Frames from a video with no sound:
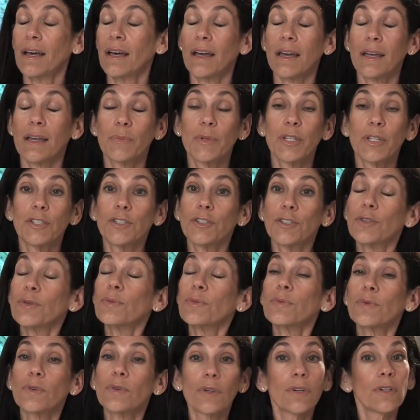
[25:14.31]
I mean, your
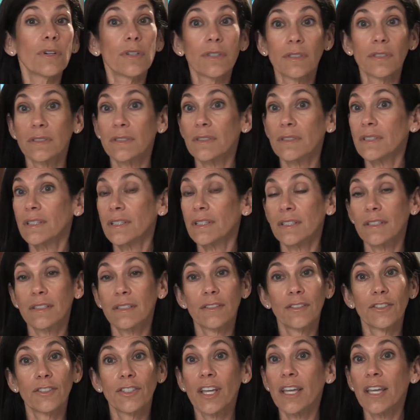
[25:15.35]
world
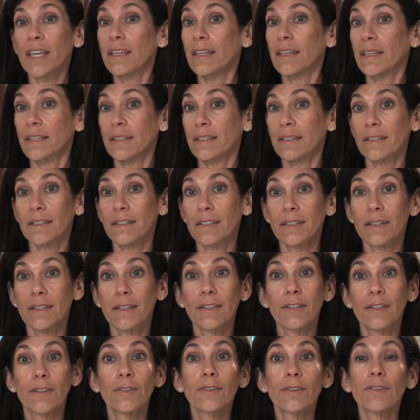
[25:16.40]
is shaken.
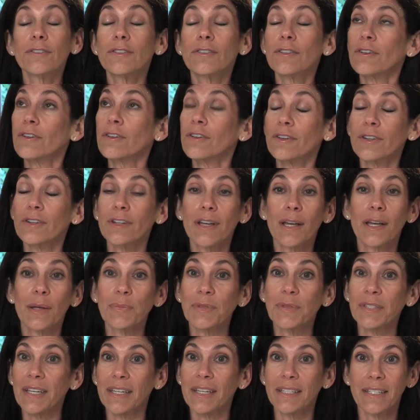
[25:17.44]
You're turned
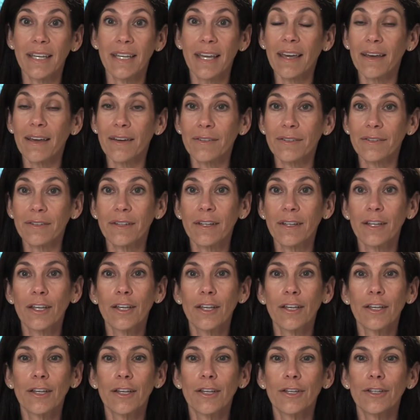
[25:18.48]
upside down.
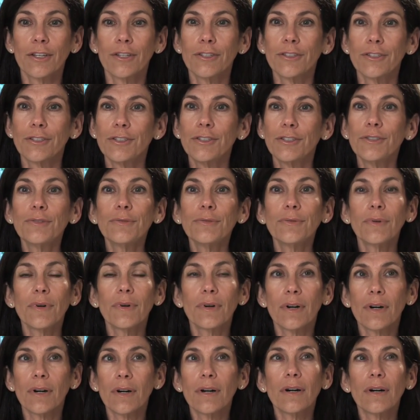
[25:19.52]
You
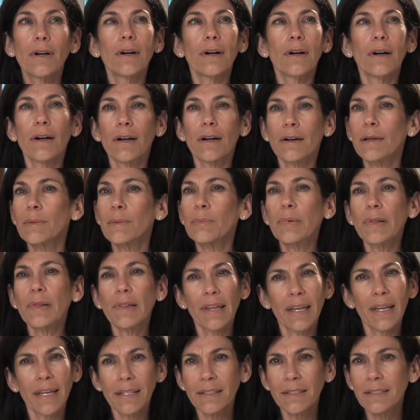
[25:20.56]
are
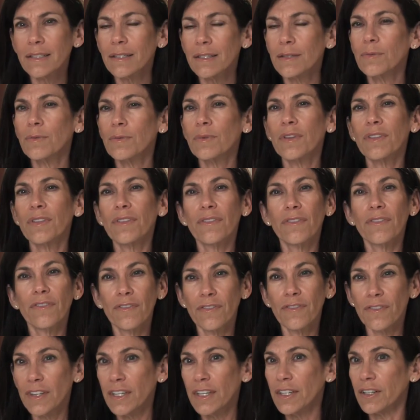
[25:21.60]
implanted with
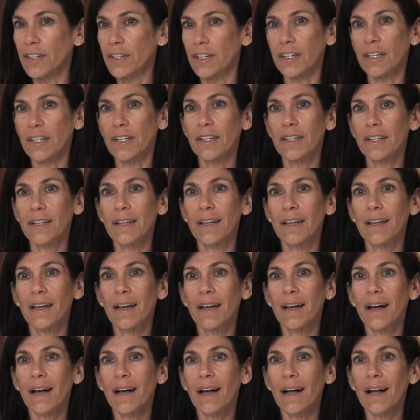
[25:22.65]
fear.
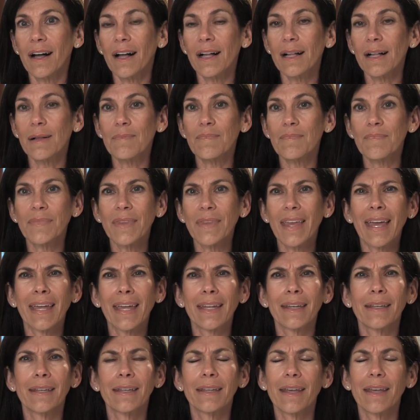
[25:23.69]

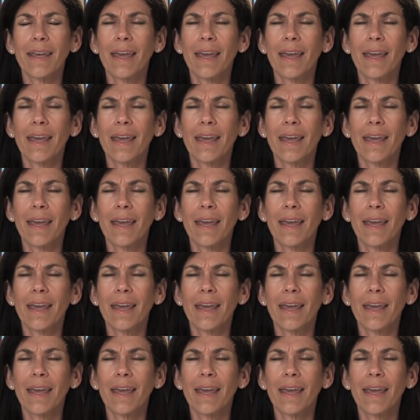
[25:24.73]
And